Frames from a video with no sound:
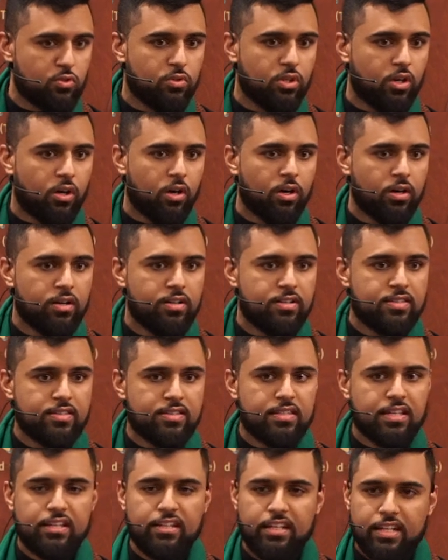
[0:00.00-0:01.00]
through the
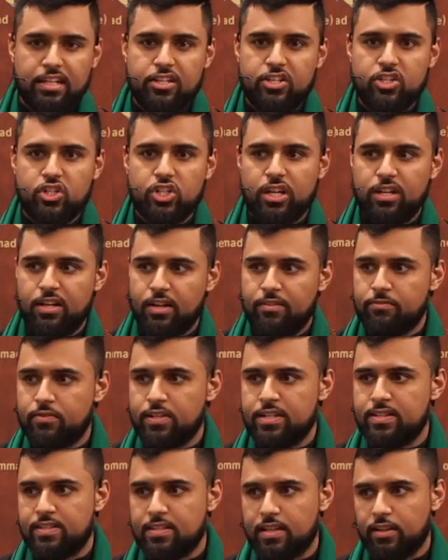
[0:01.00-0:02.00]
hearts and each and
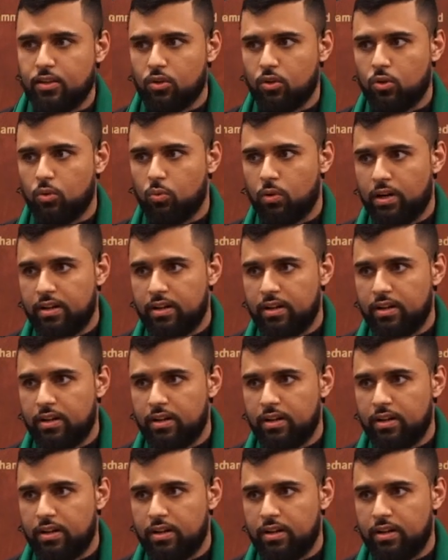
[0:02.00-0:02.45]
every single